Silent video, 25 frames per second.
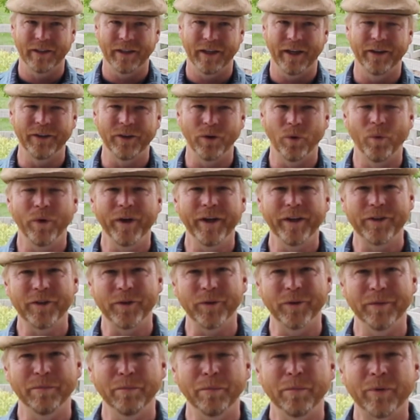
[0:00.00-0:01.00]
and a way
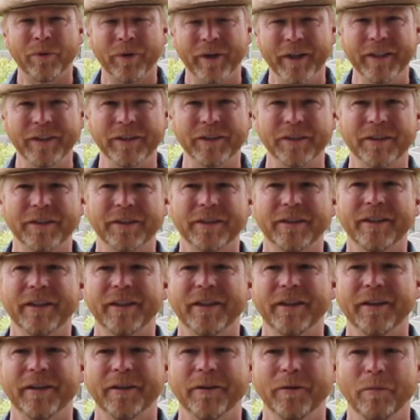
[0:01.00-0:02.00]
to embrace
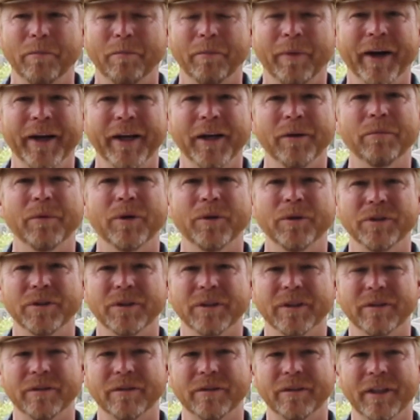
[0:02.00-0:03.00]
my
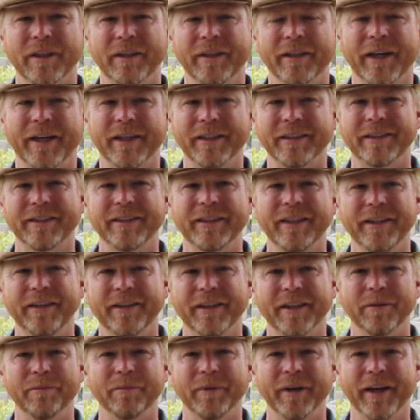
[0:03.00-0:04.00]
emotions and not see
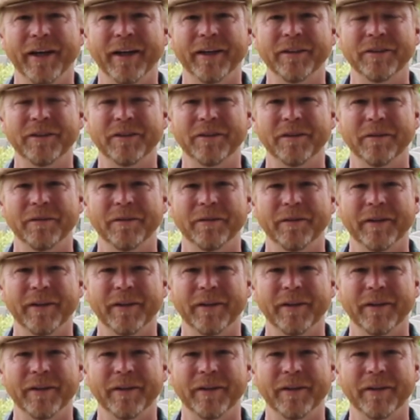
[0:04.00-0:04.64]
them as